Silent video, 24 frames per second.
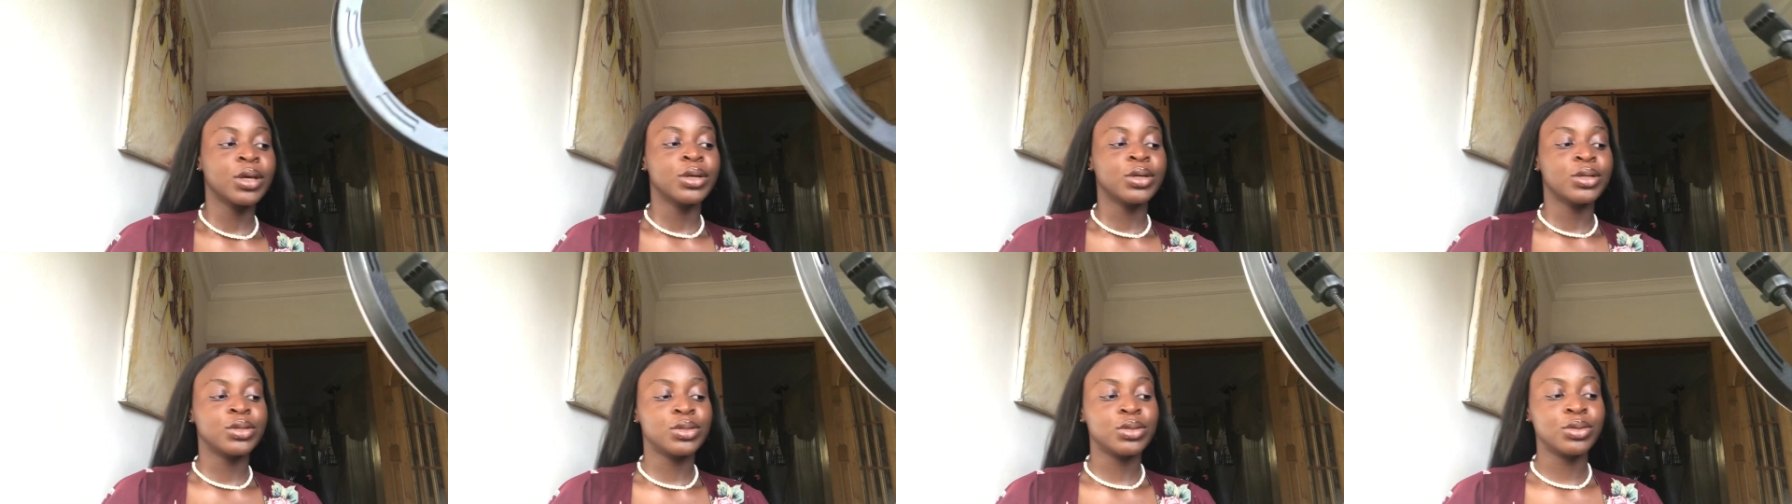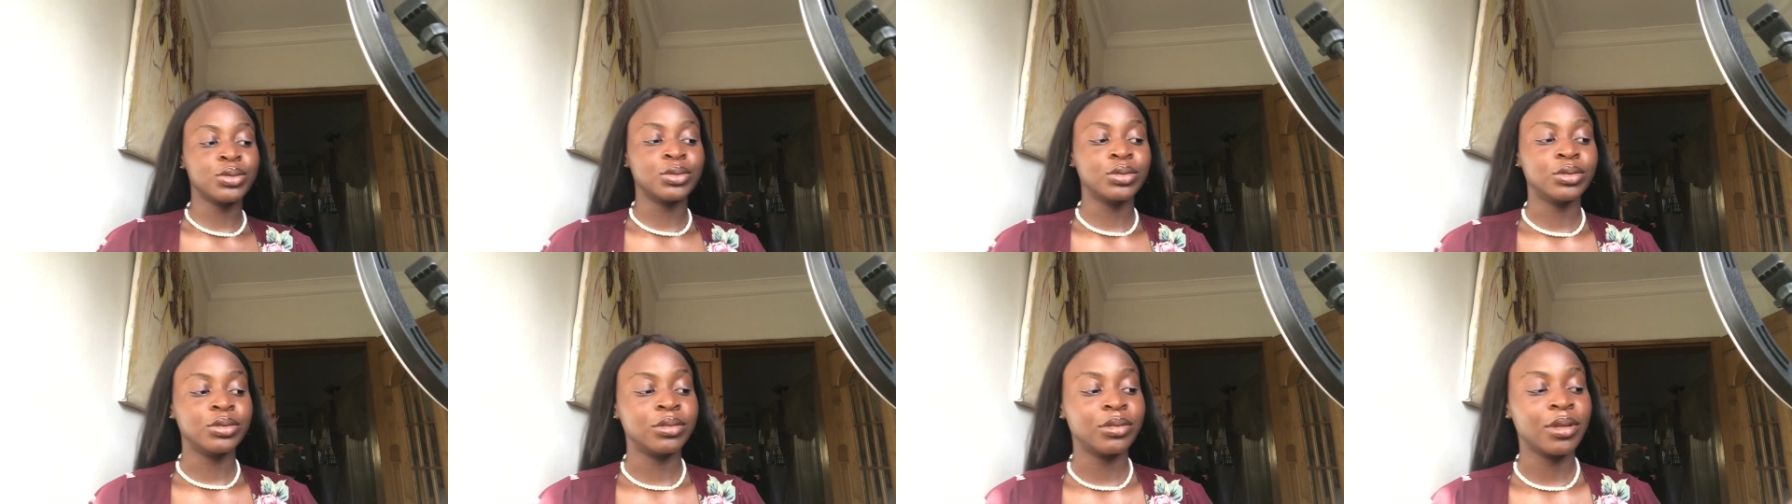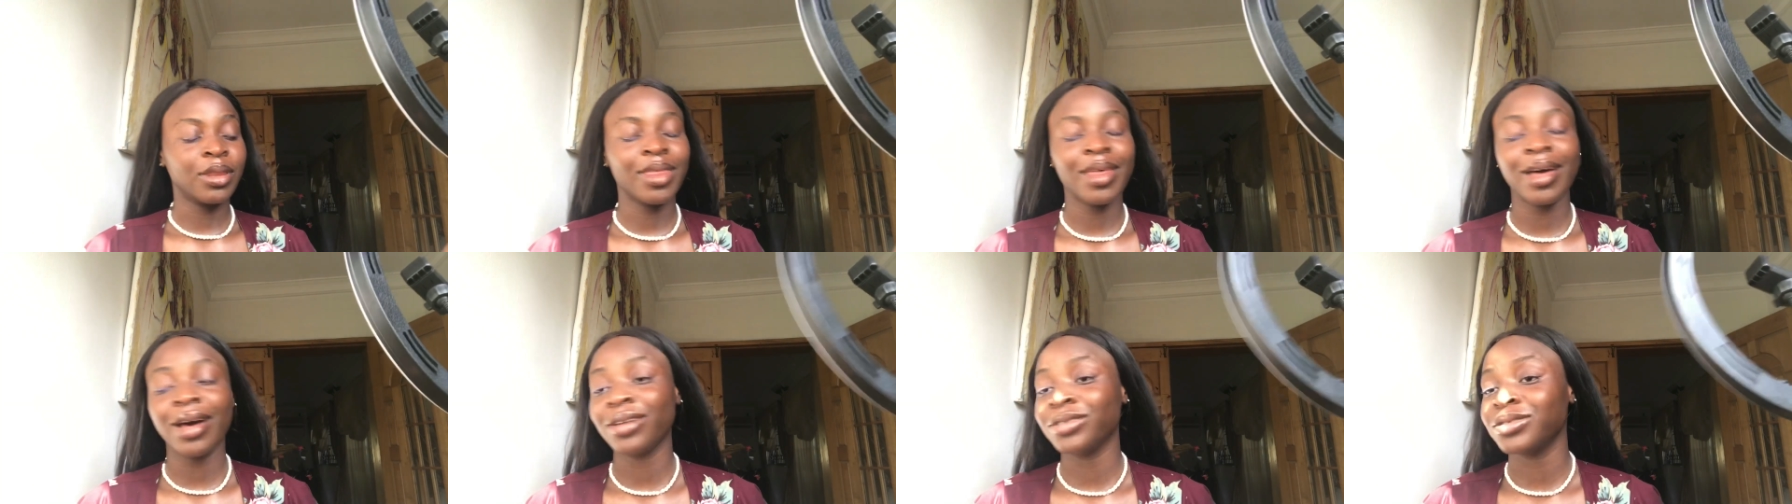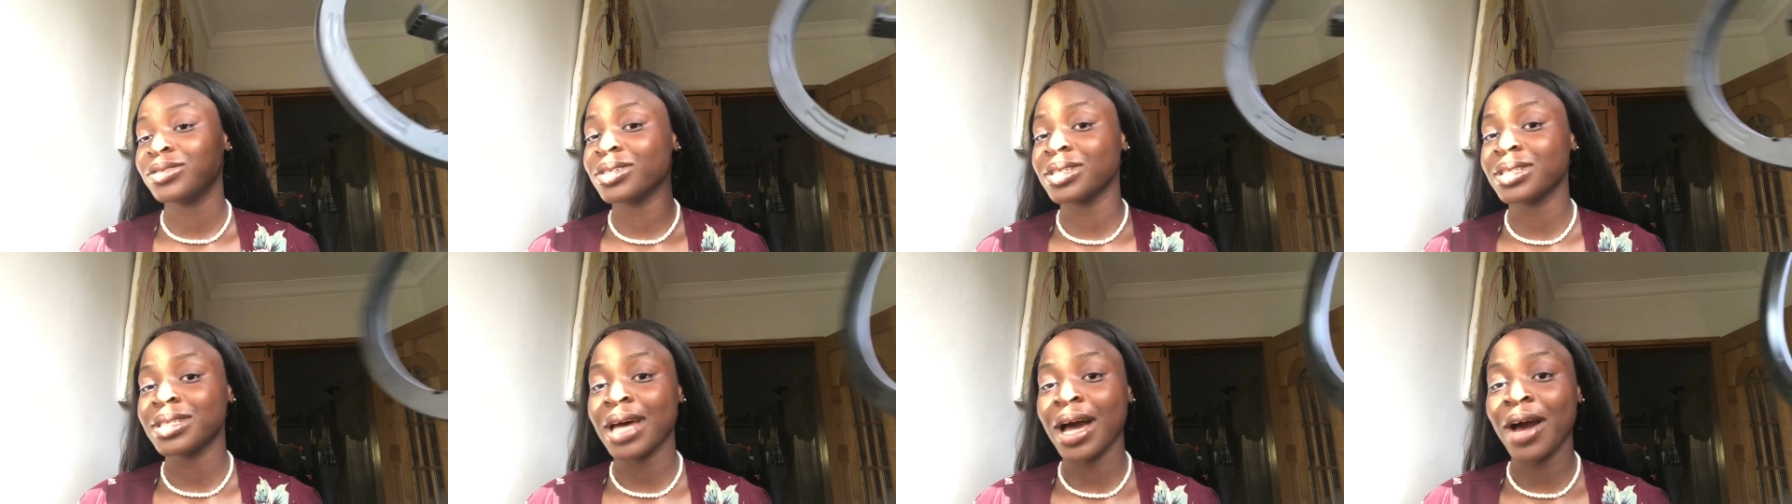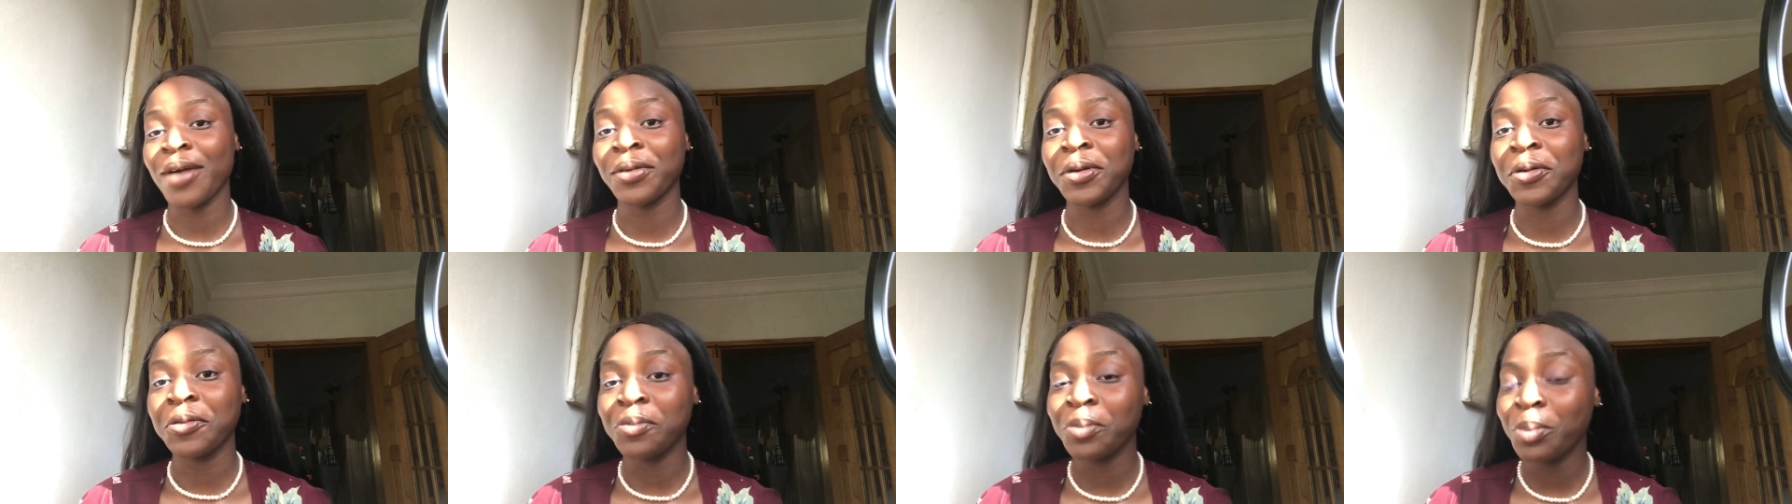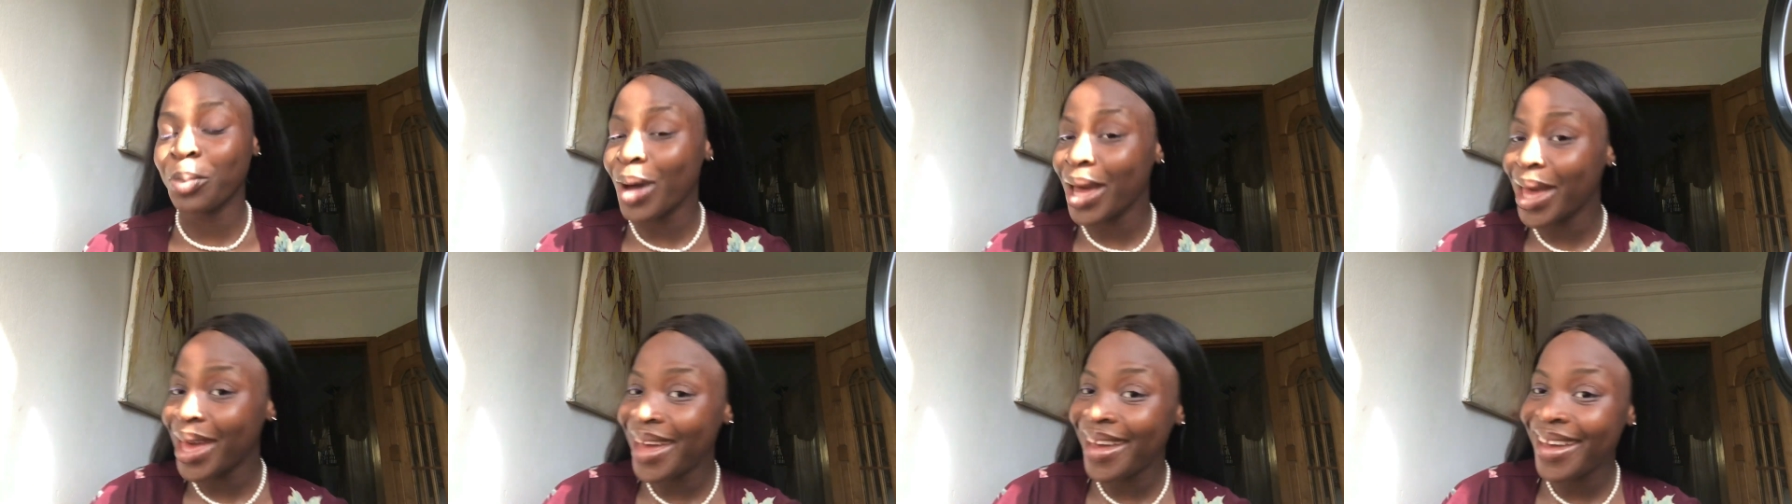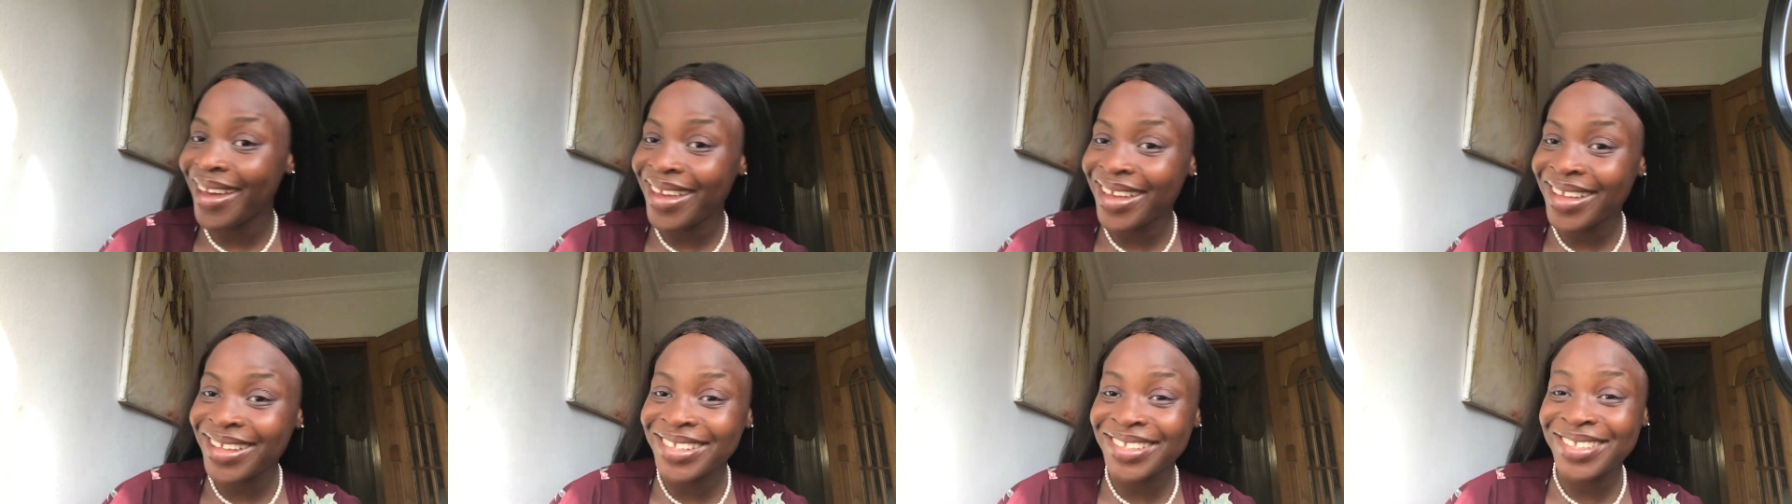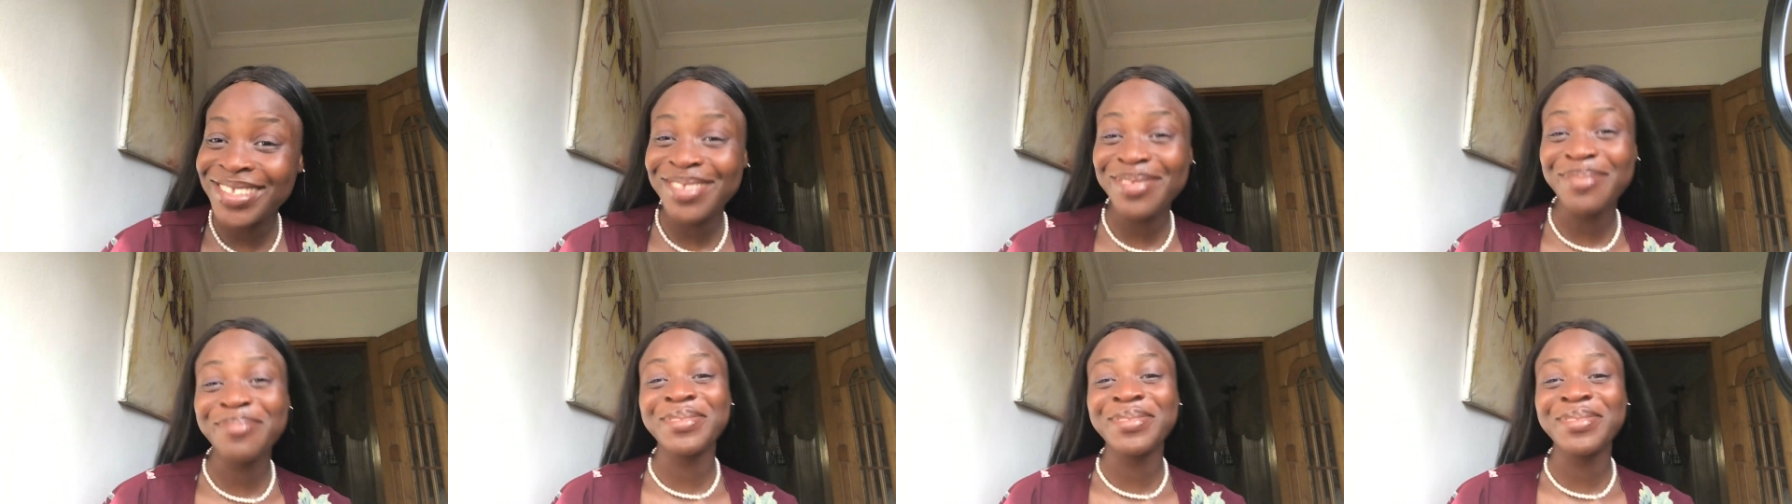So that was just how it went.